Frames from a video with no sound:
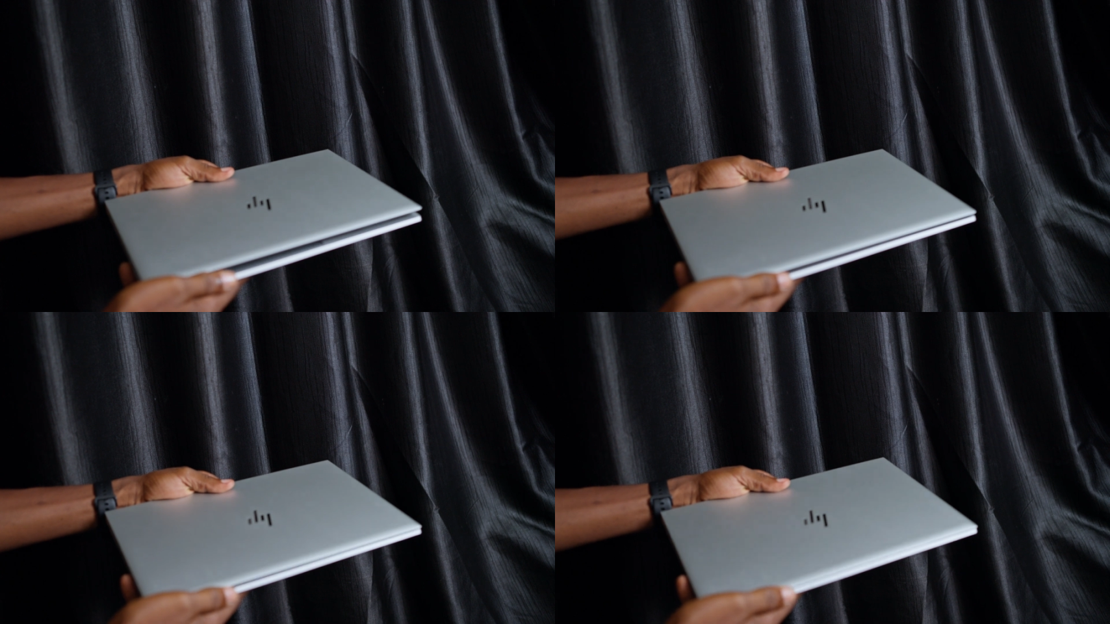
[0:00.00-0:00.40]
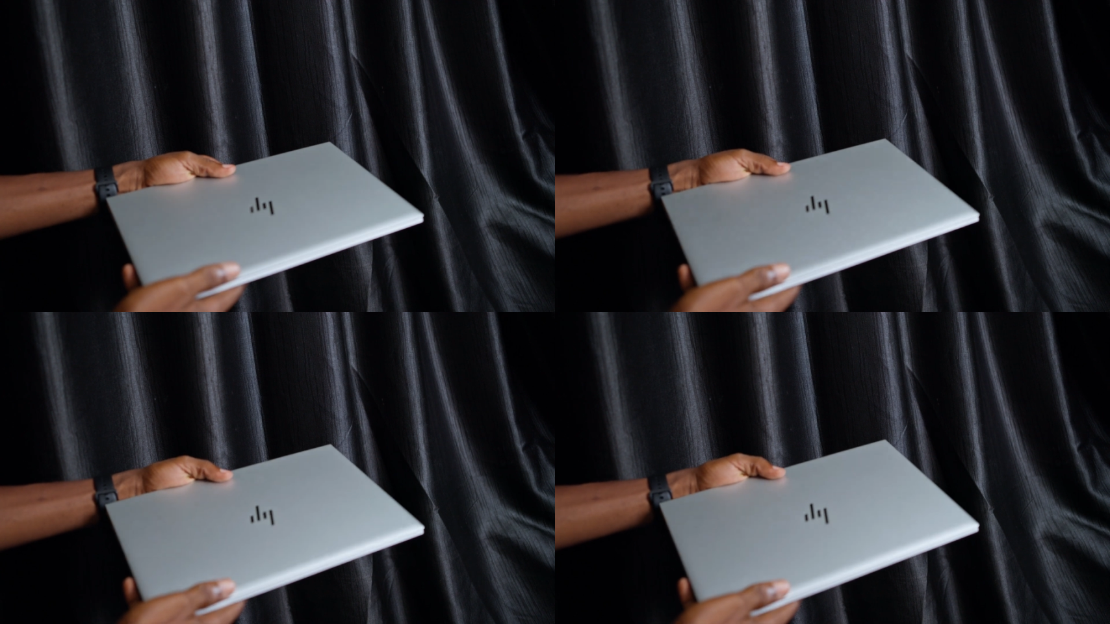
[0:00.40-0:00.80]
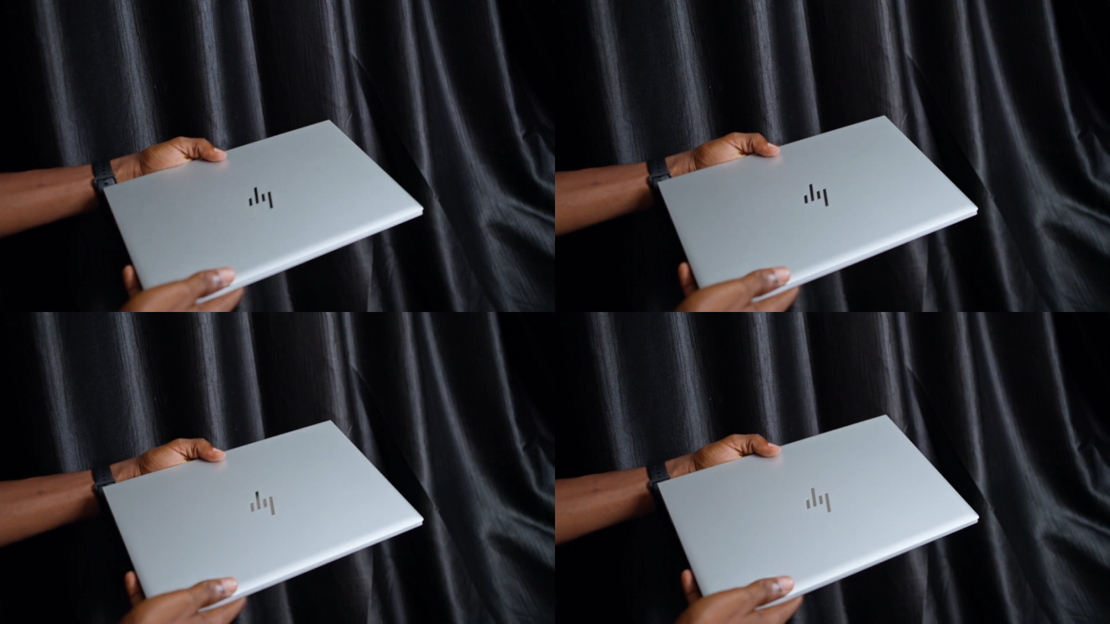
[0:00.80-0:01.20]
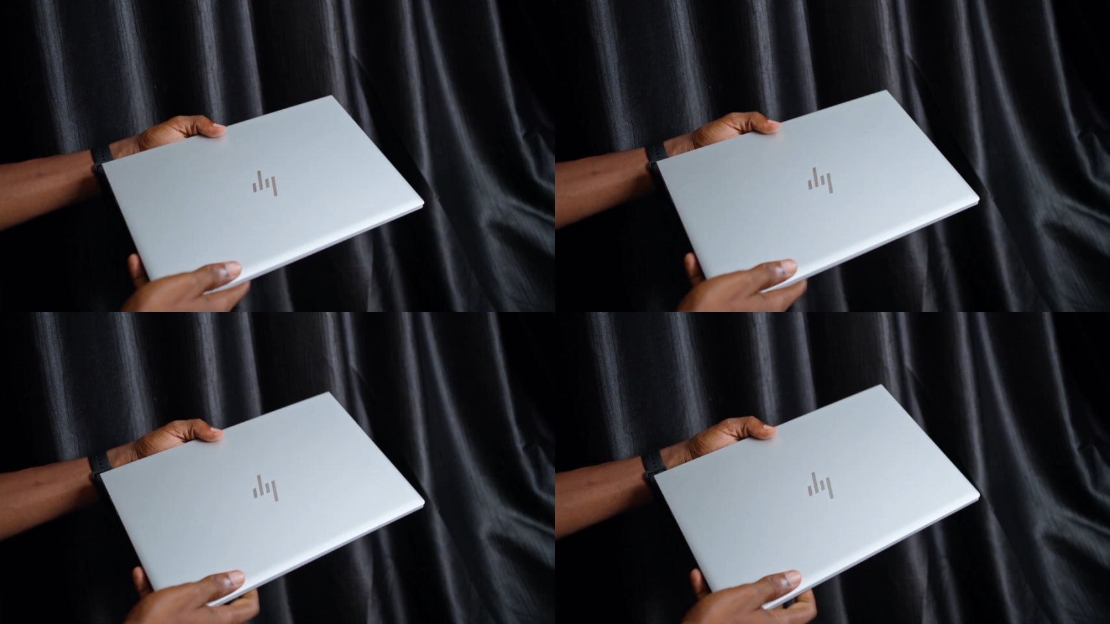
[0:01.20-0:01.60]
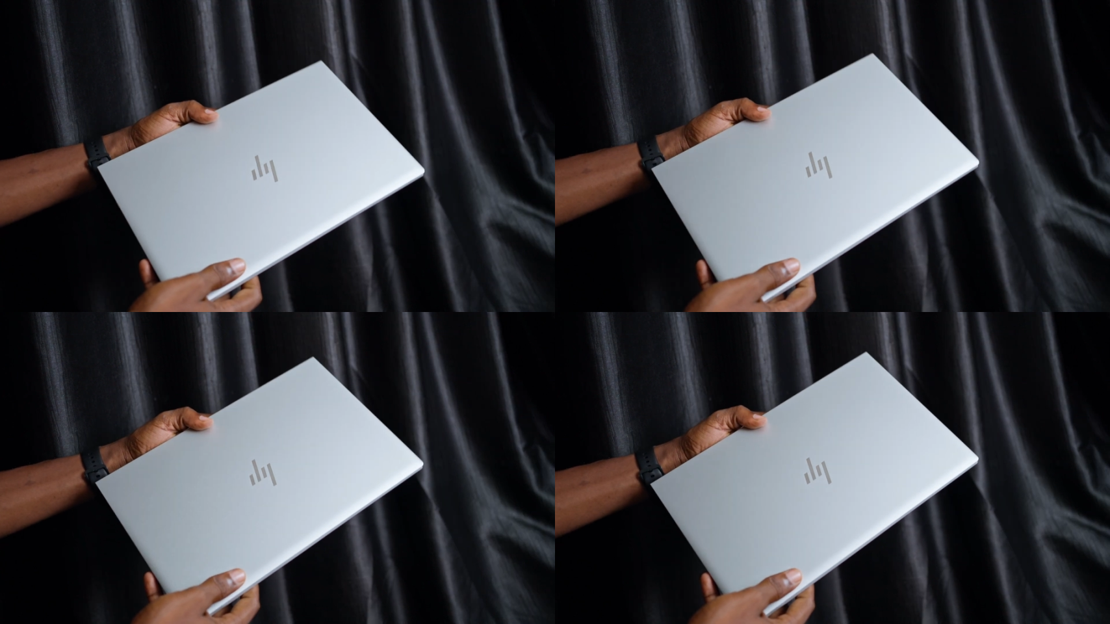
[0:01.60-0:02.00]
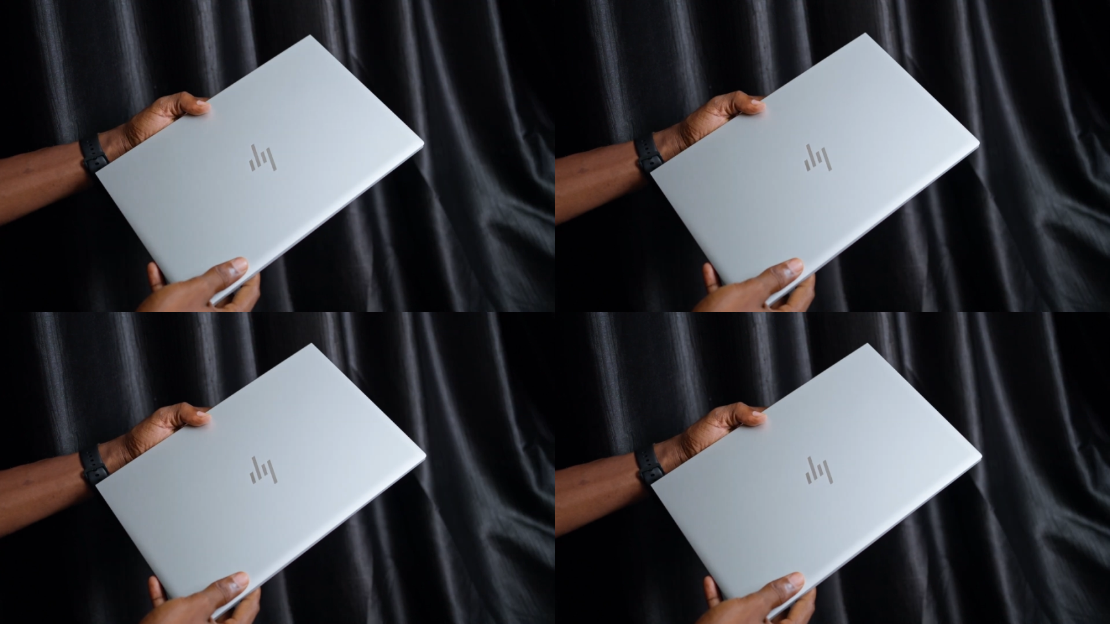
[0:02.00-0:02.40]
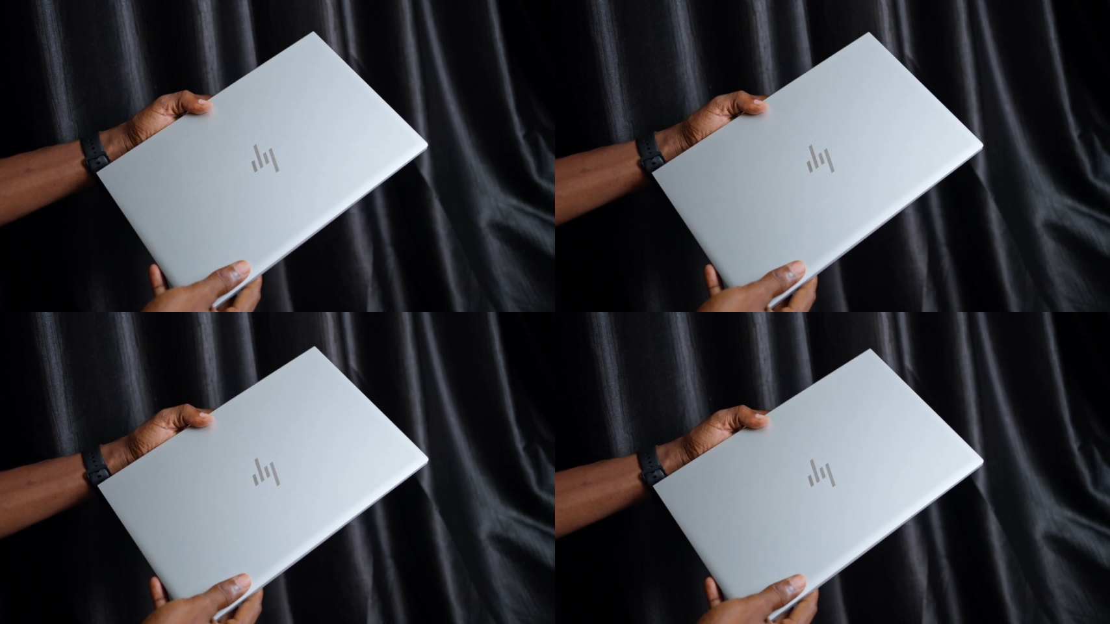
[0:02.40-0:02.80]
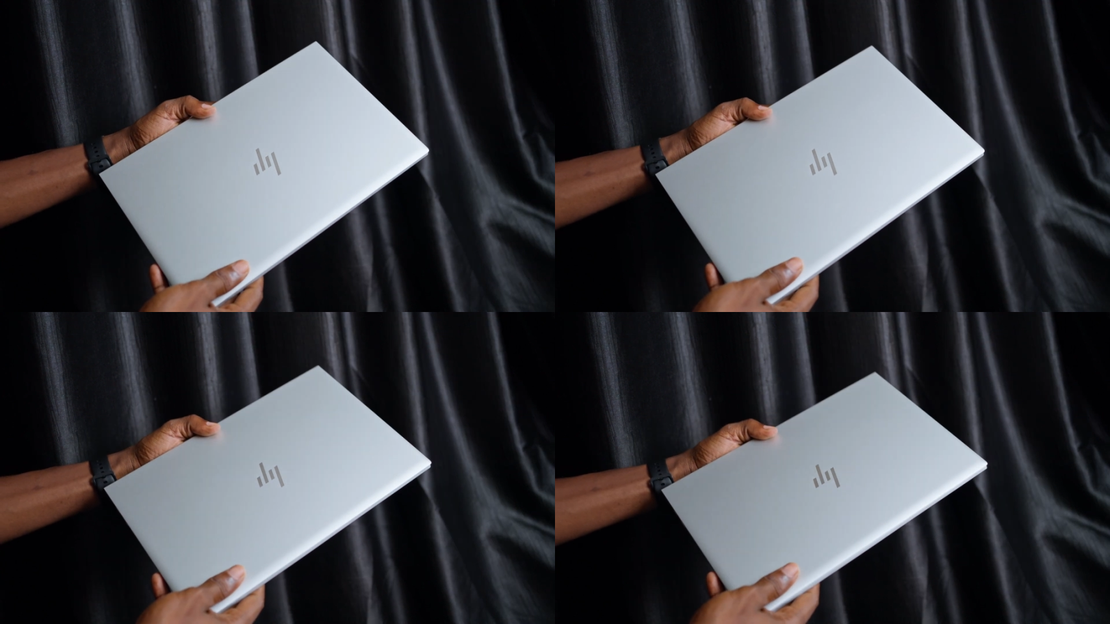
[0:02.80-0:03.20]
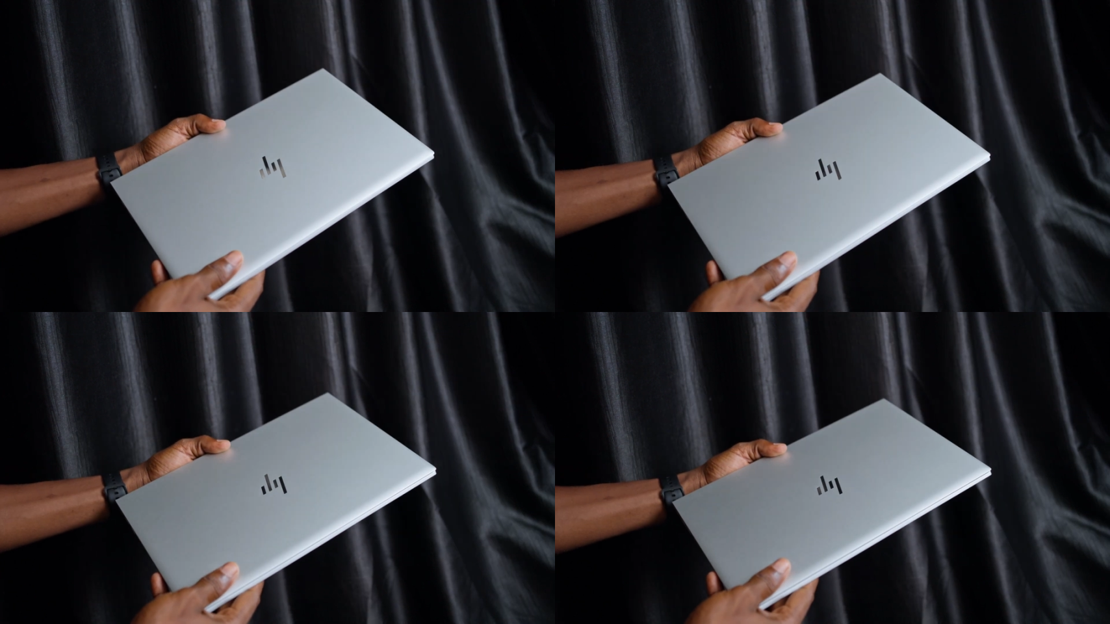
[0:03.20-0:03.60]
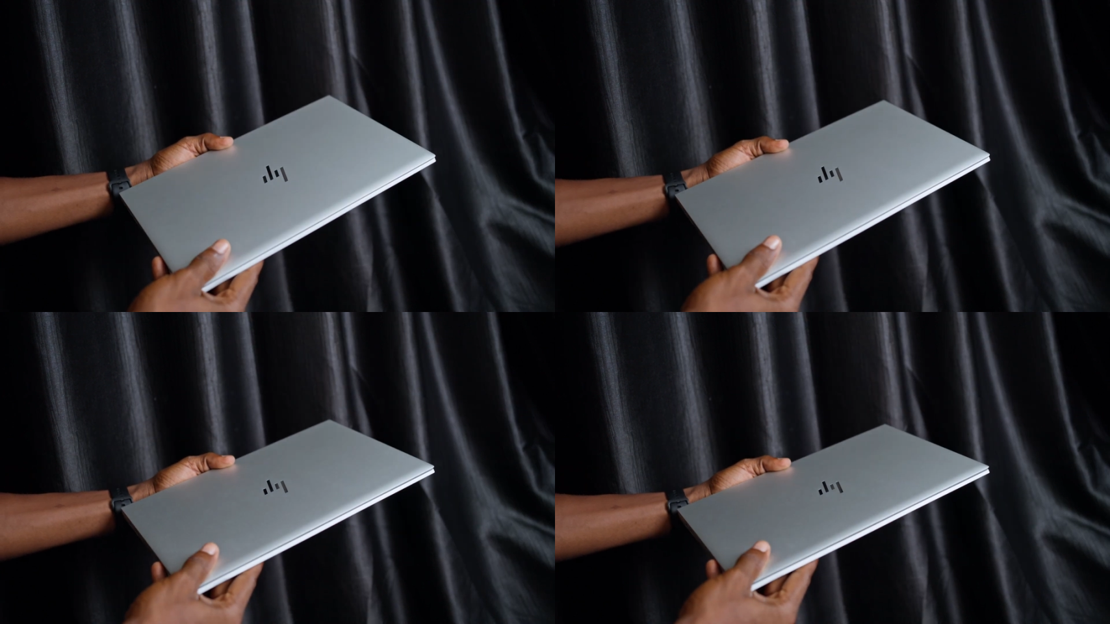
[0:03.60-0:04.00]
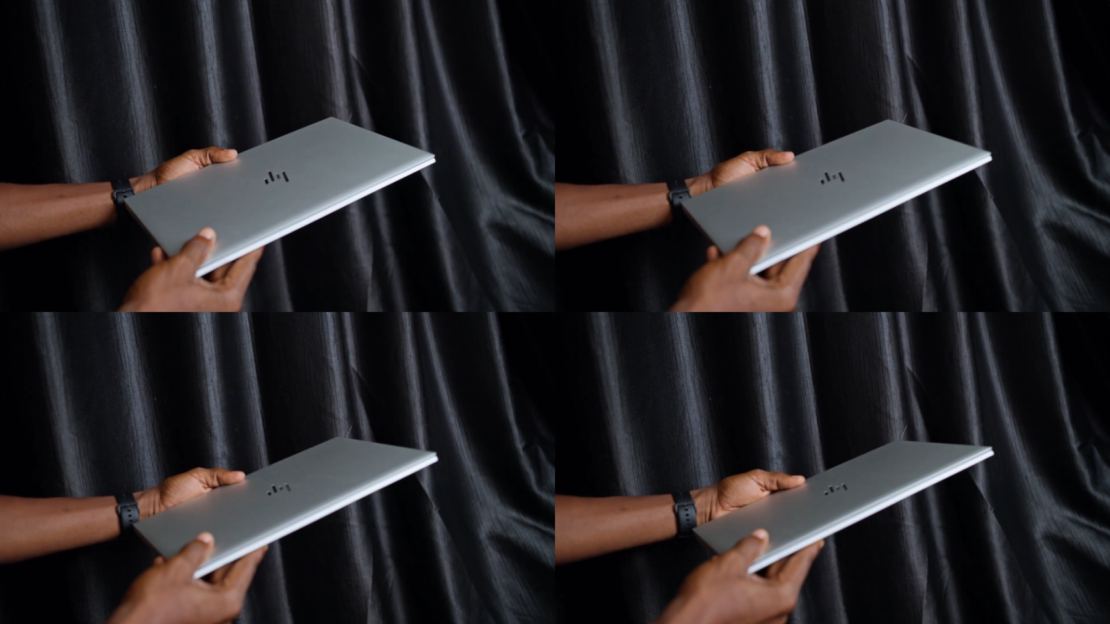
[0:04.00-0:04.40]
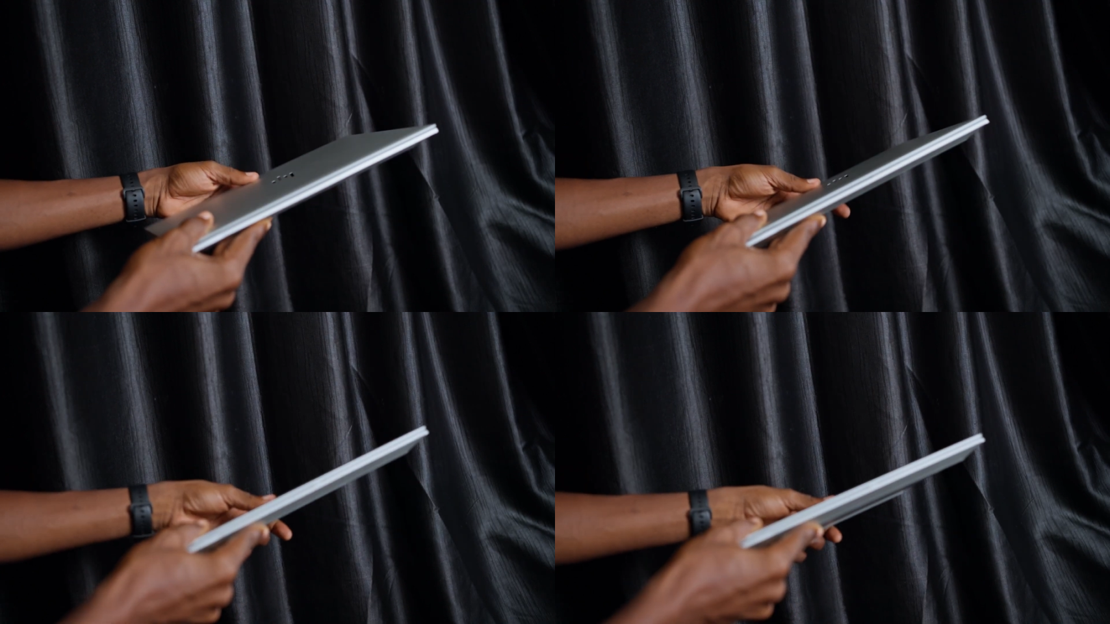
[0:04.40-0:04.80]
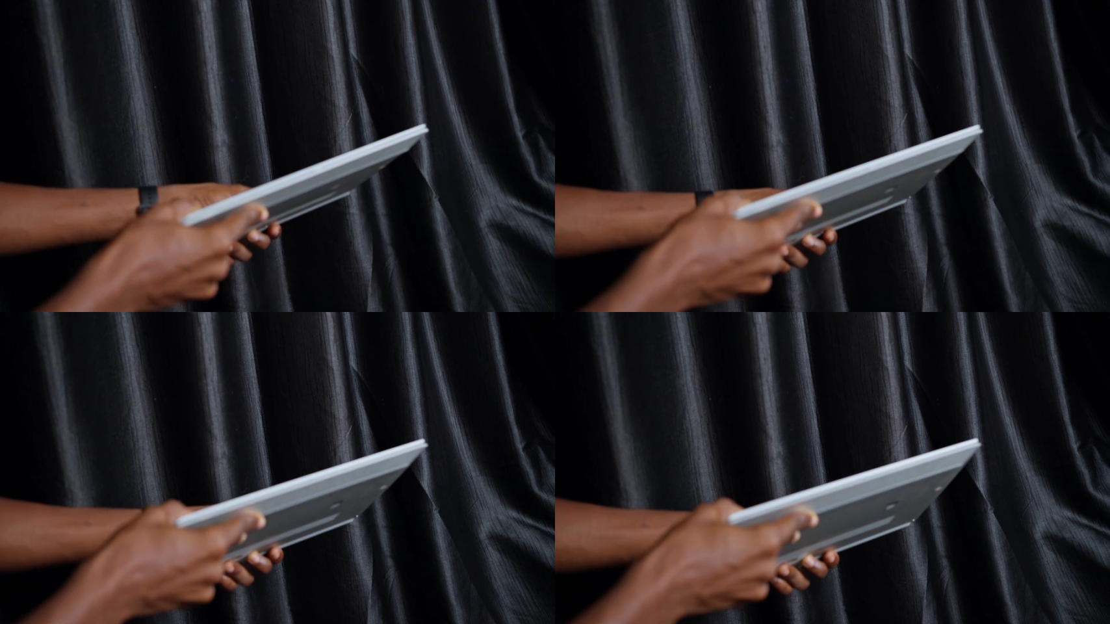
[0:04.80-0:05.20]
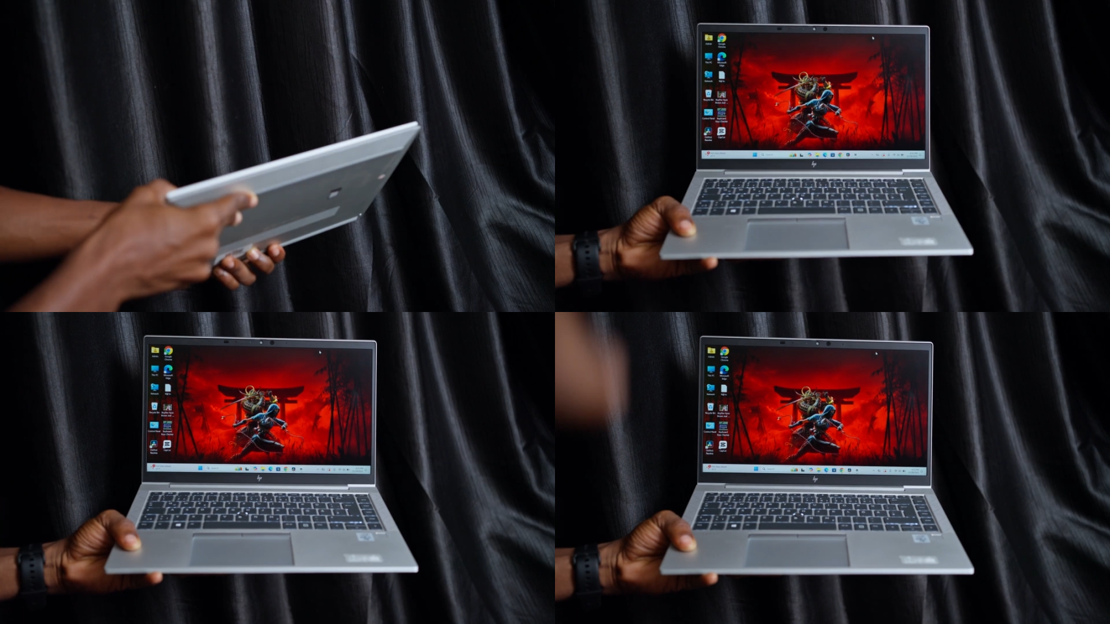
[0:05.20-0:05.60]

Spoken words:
(no speaker visible)